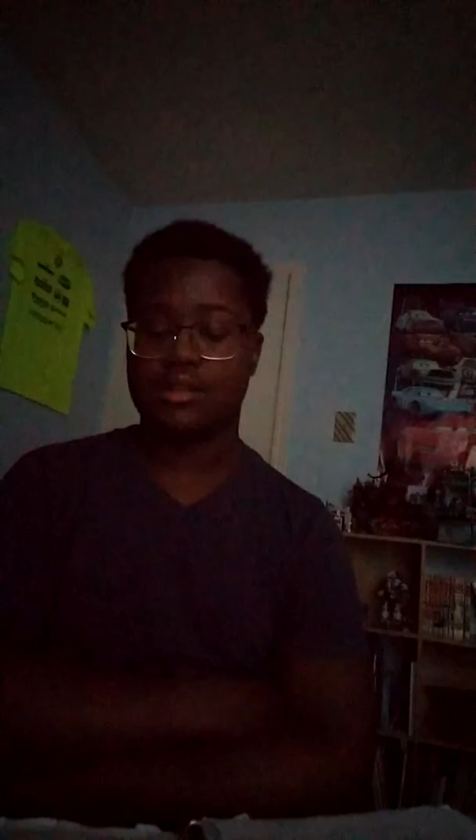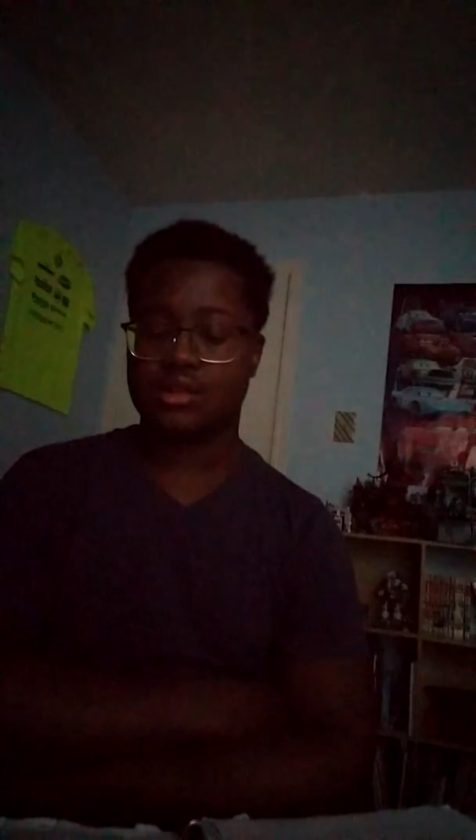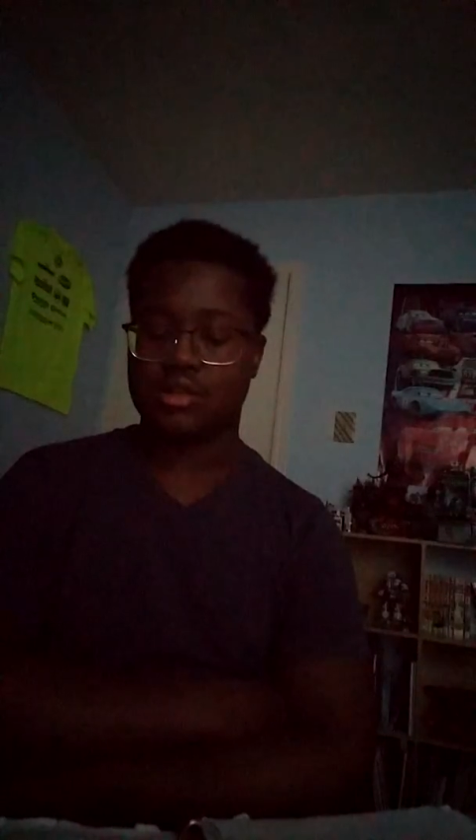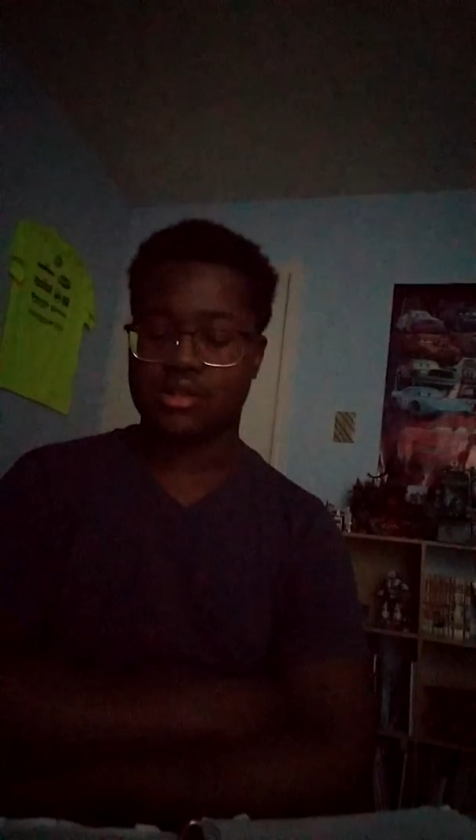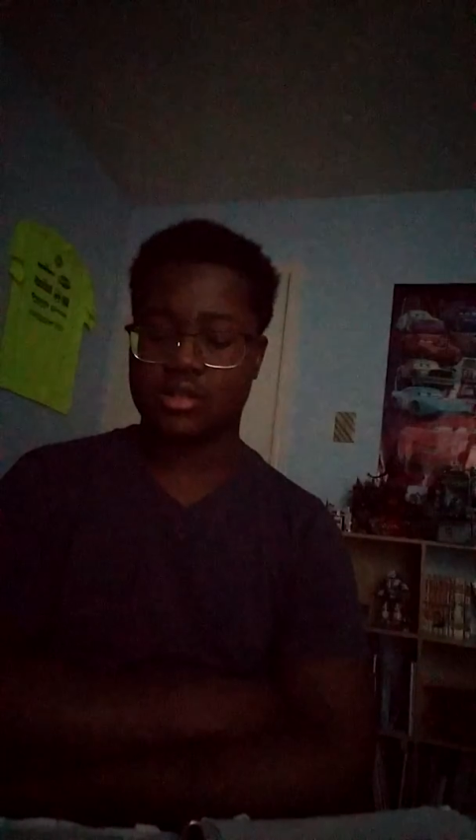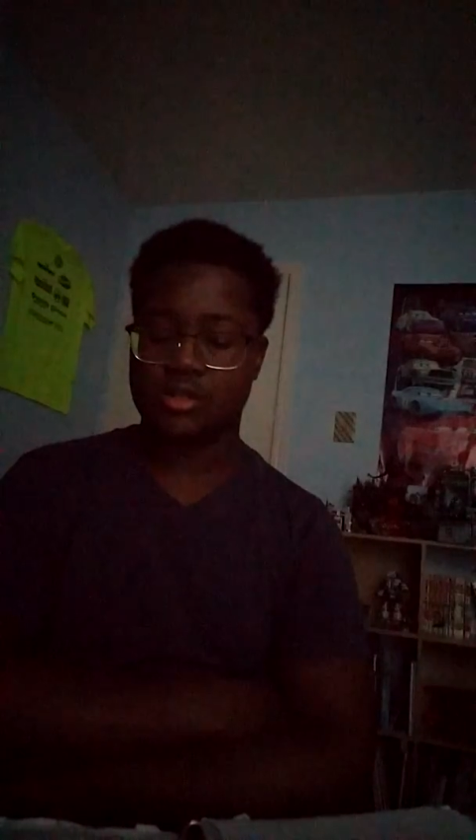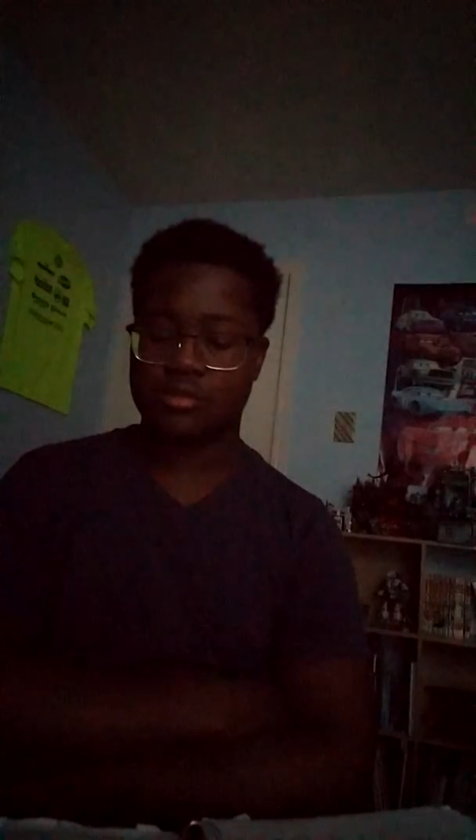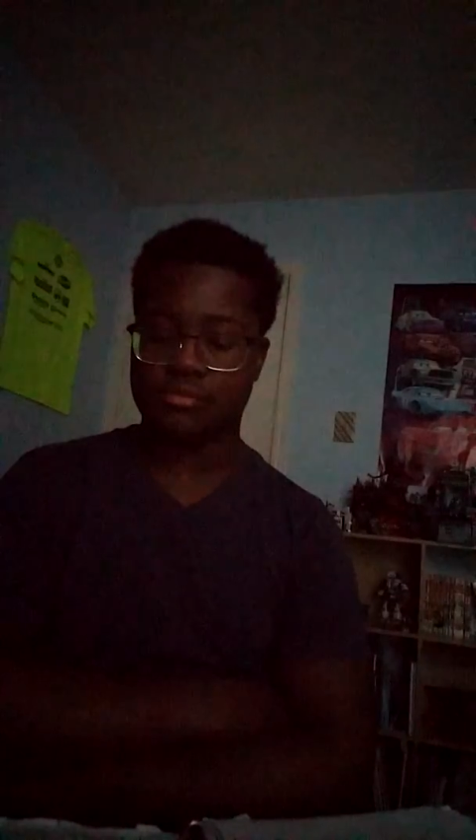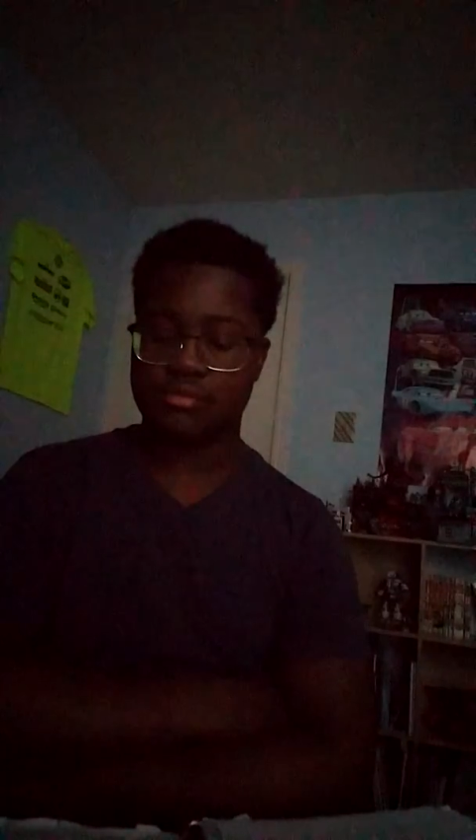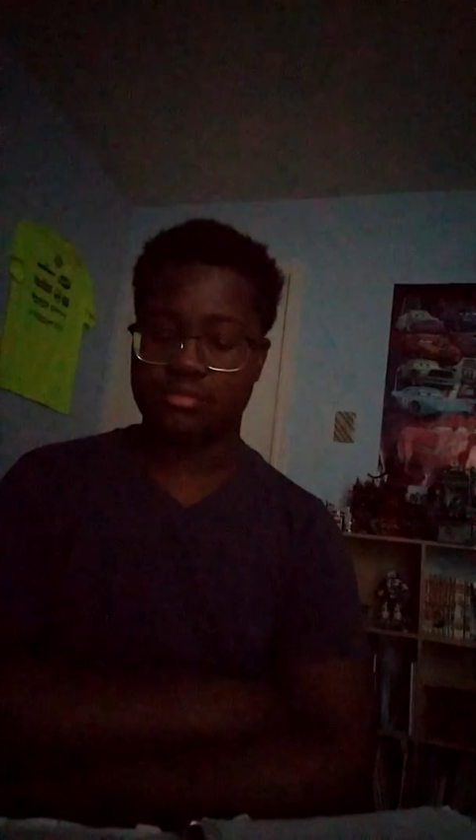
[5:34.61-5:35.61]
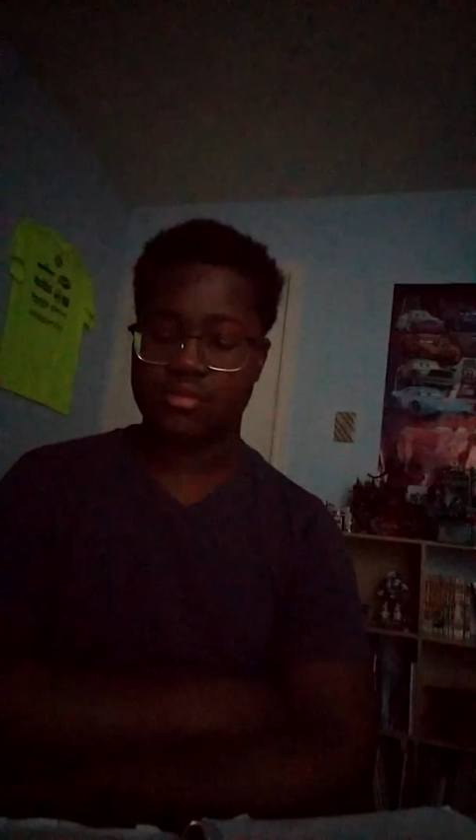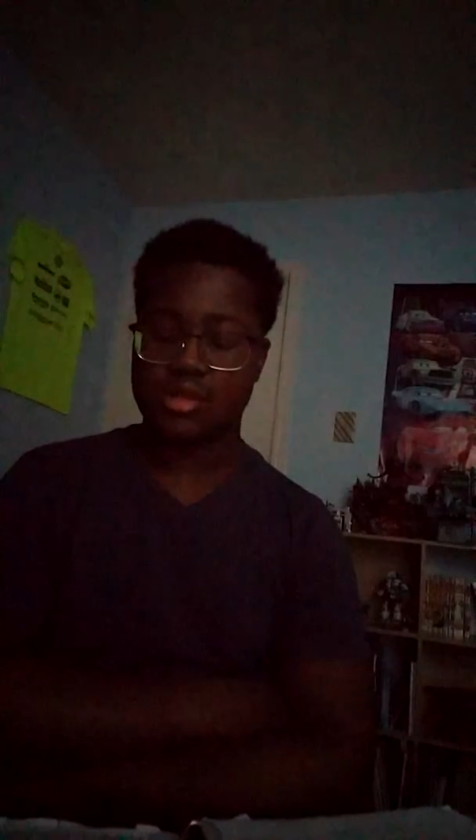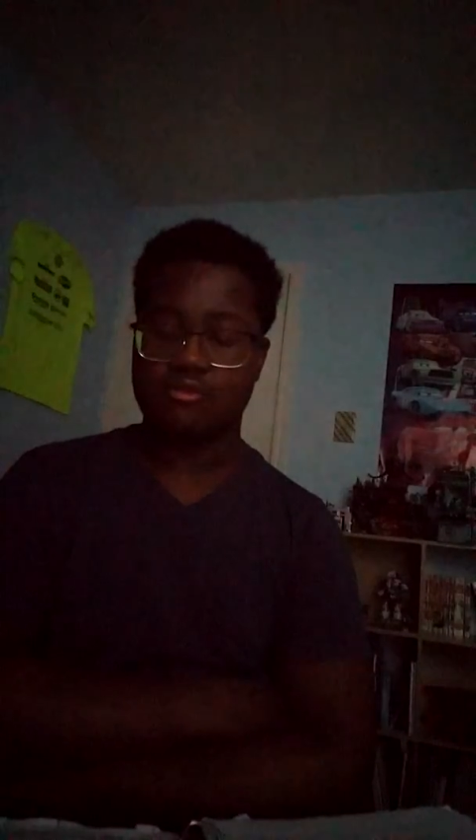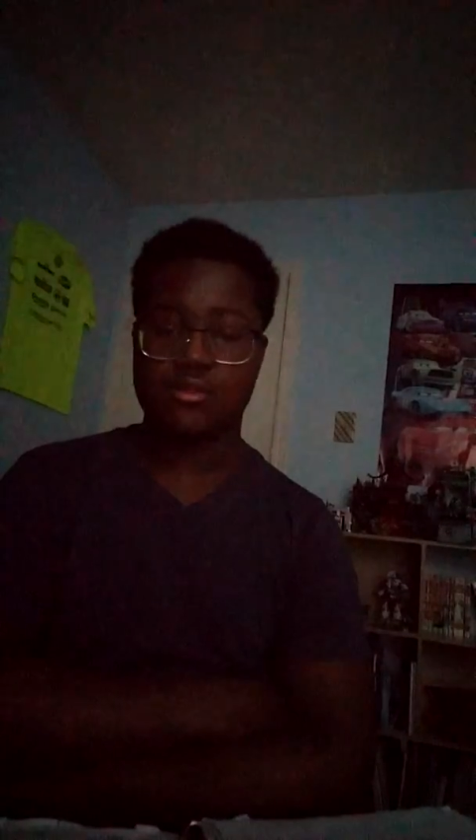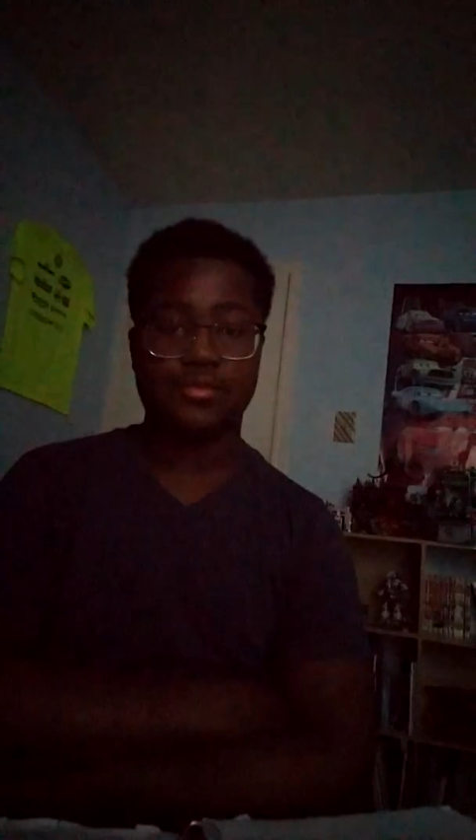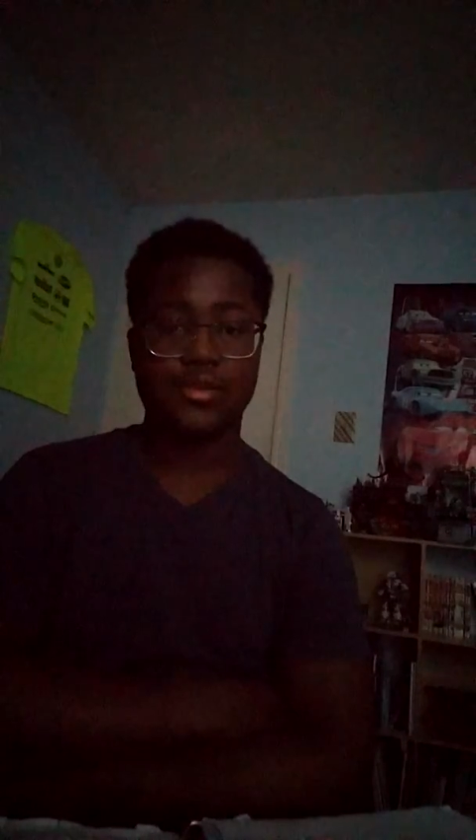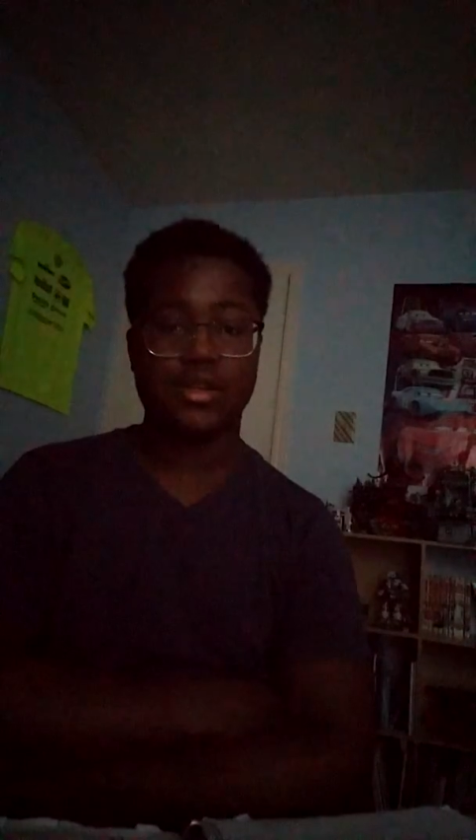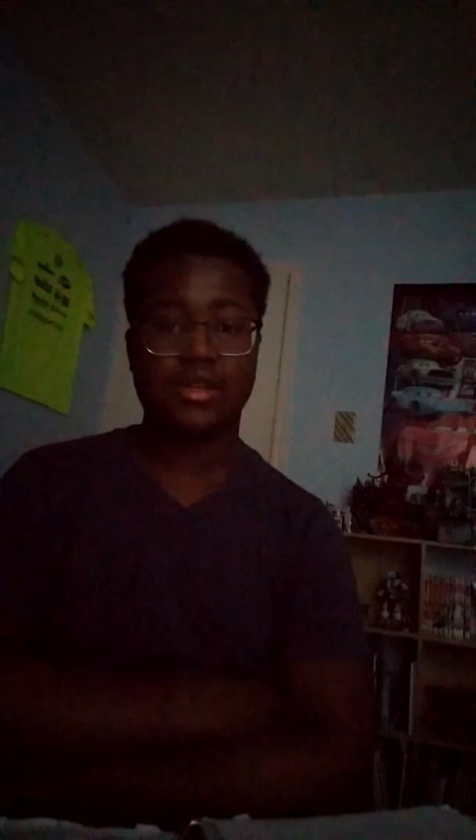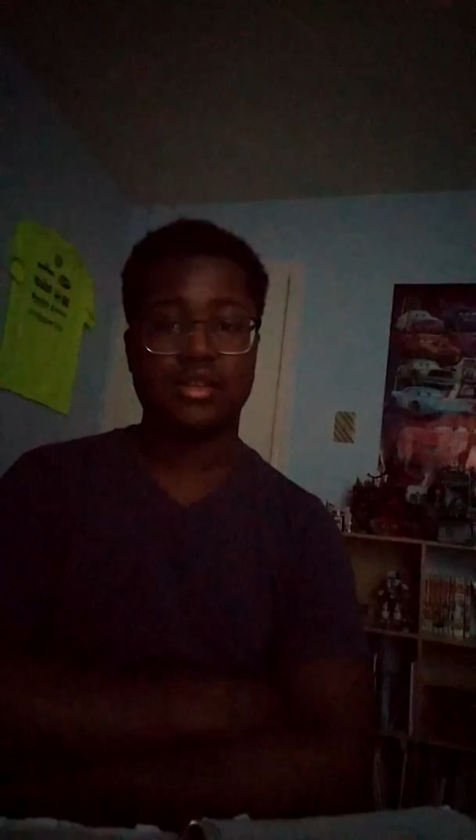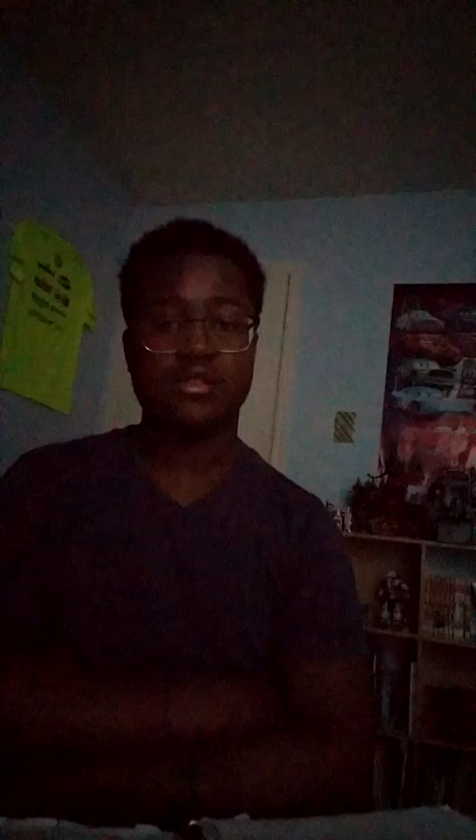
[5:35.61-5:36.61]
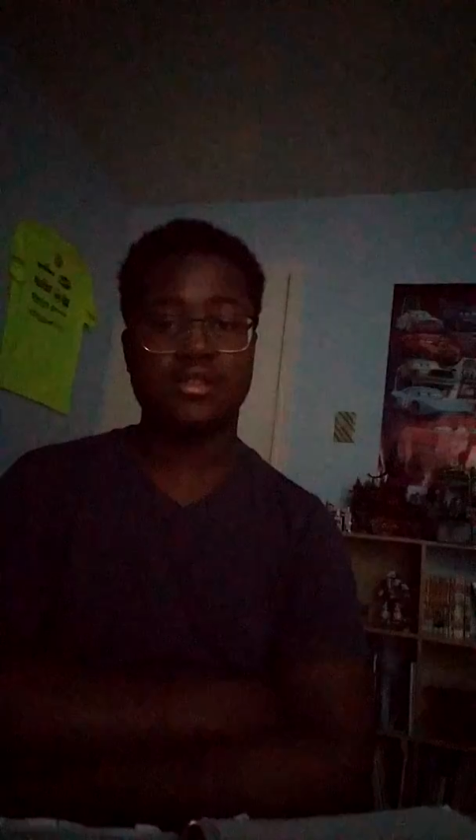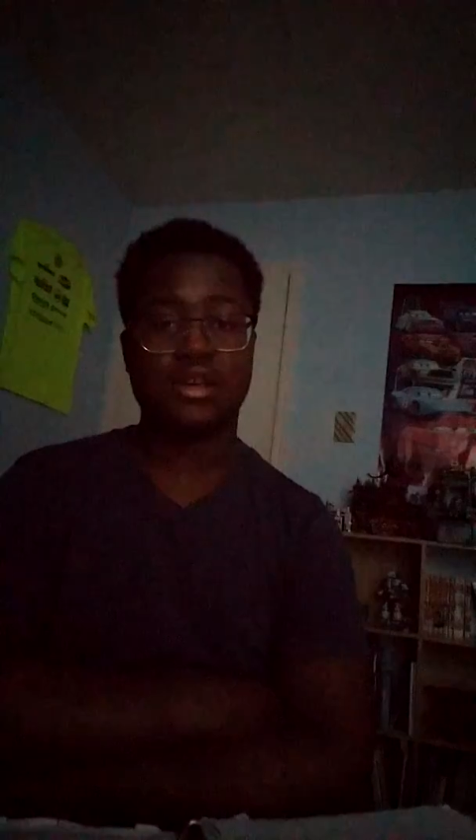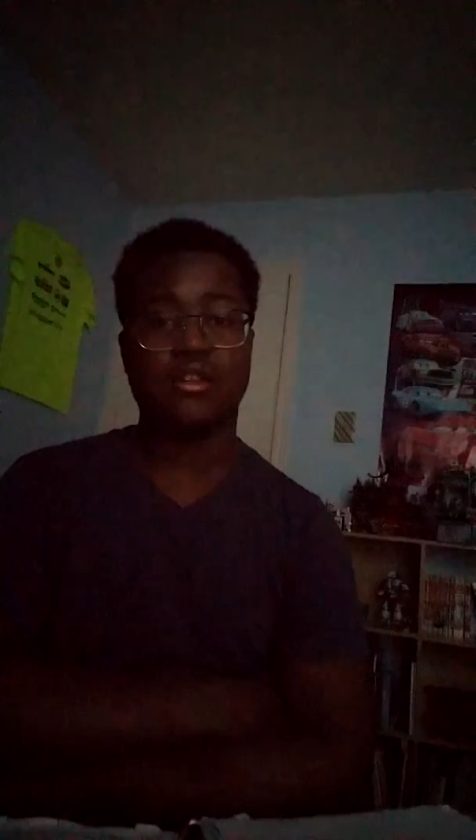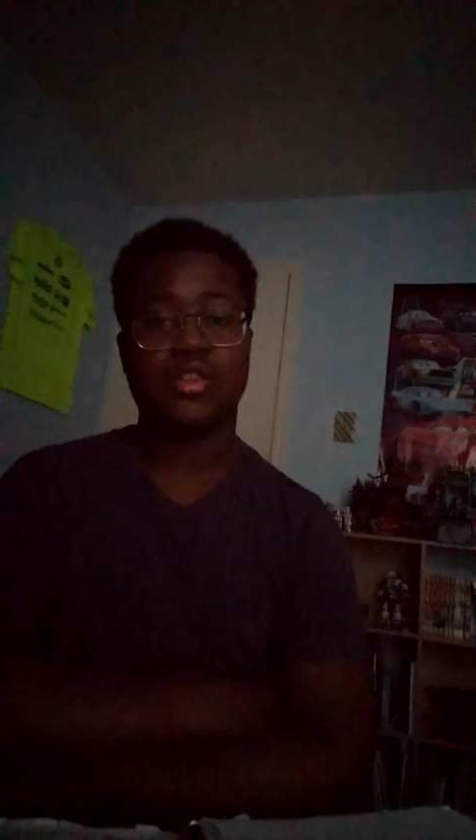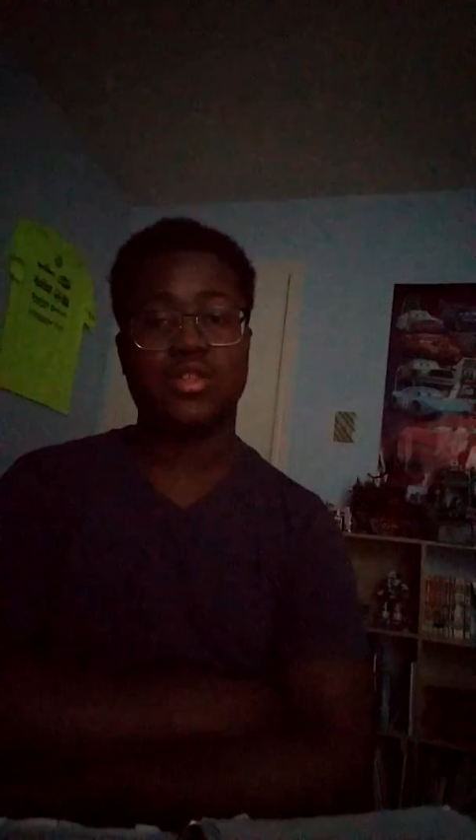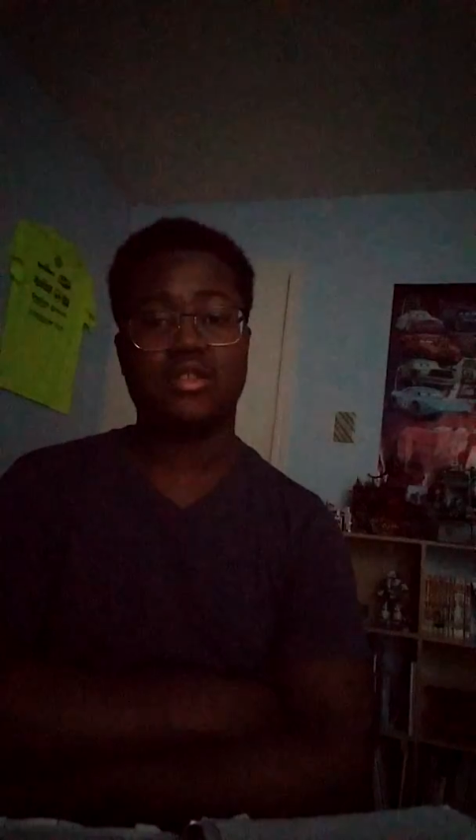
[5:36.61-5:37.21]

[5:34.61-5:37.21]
when playing that I